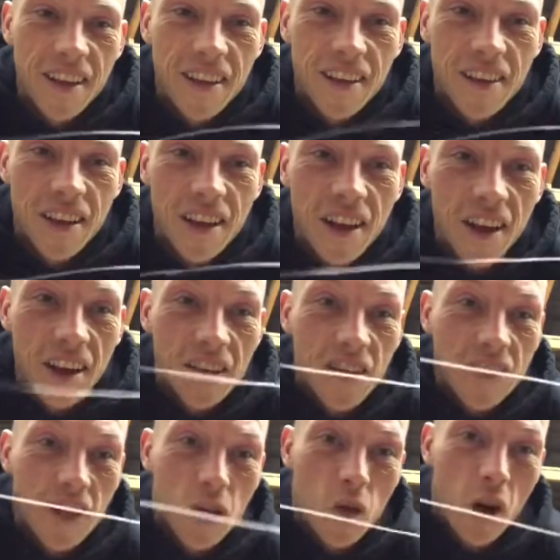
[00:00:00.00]
You see that? And it's
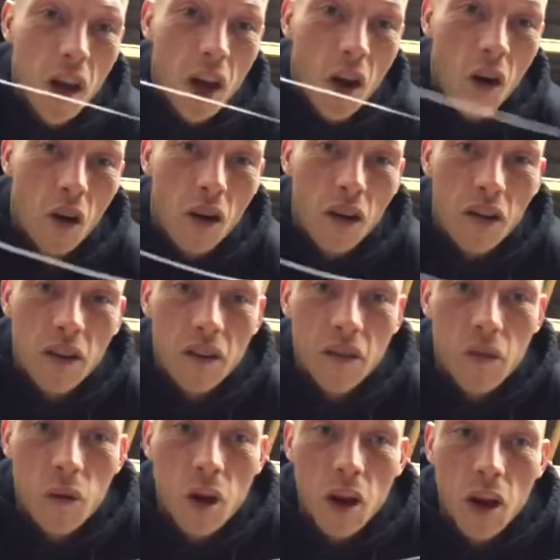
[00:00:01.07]
actually quite long.
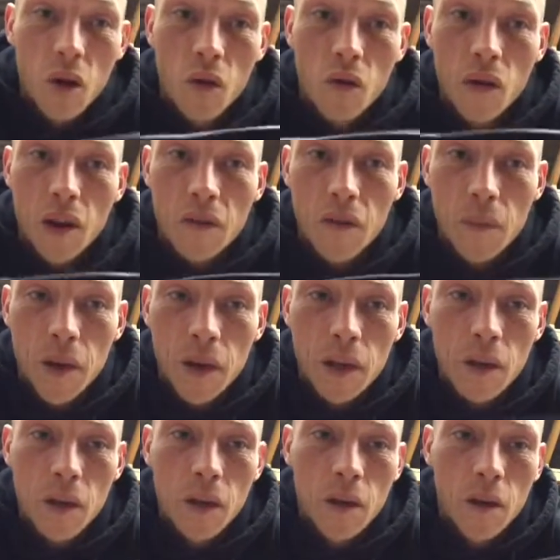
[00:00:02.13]
It's quite a long rig for me.
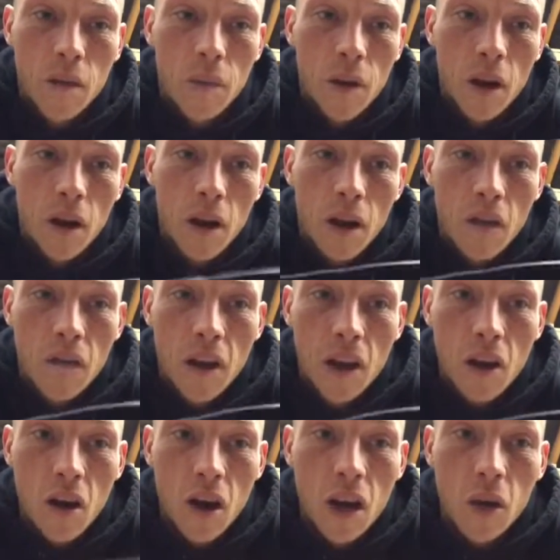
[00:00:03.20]
And I've only
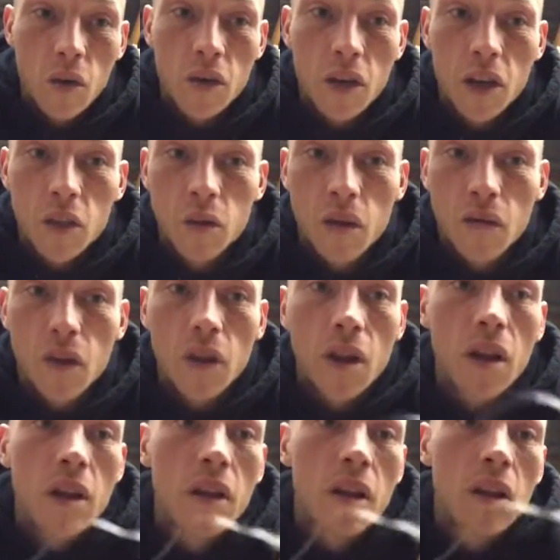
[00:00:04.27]
got a little tiny swivel on
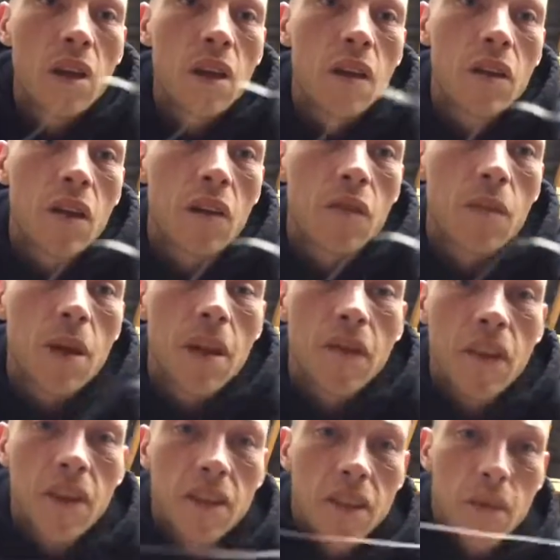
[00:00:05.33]
it. So just make
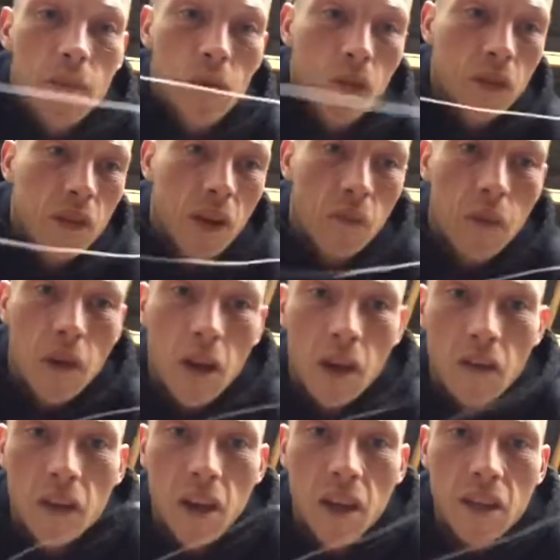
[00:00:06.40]
things simple for yourself. But
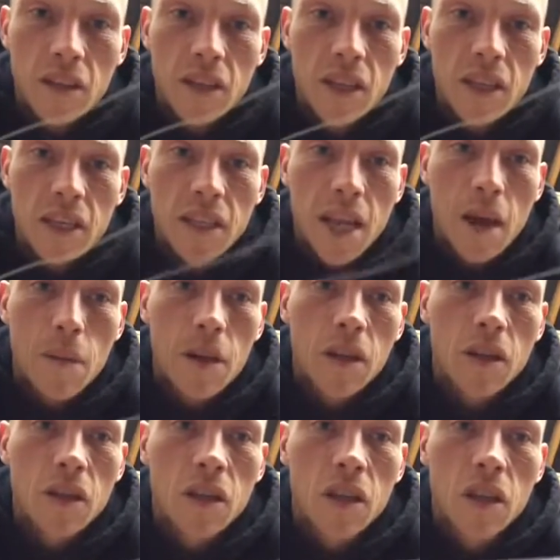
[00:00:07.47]
look, see, I can see it's
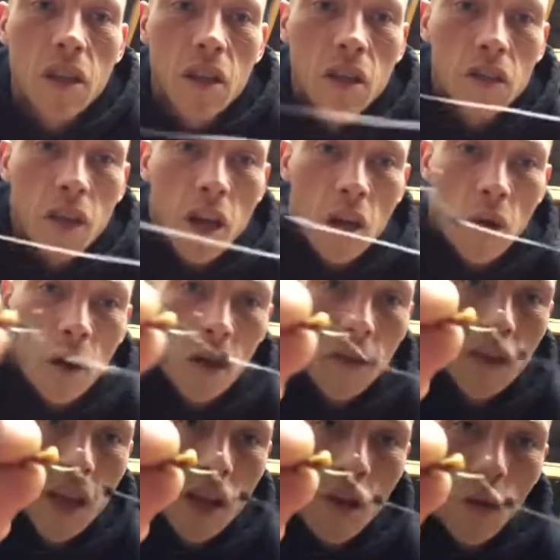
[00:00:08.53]
damaged. So I'll
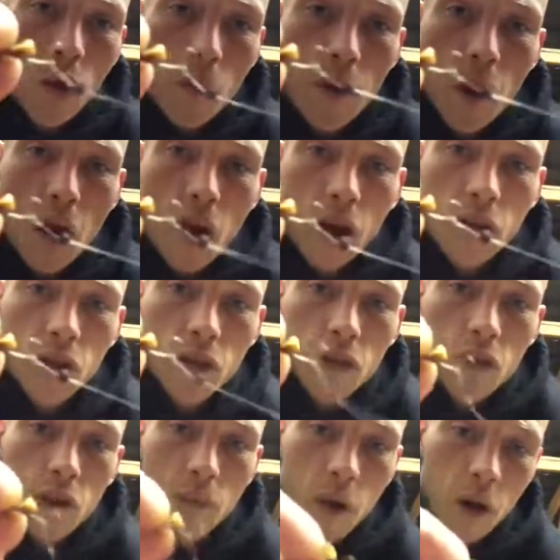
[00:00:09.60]
take it all apart and just
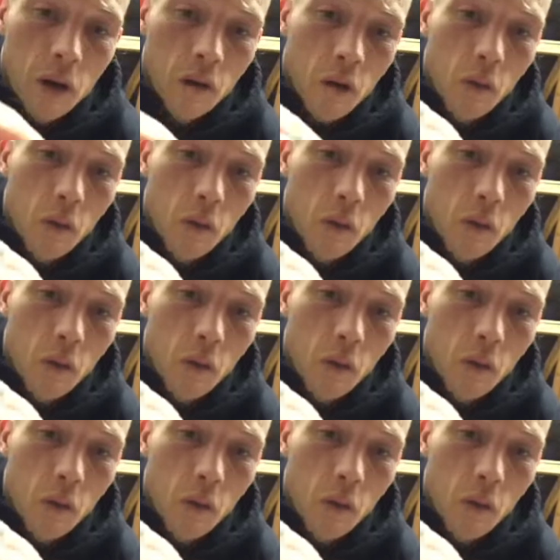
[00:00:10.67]
use the components.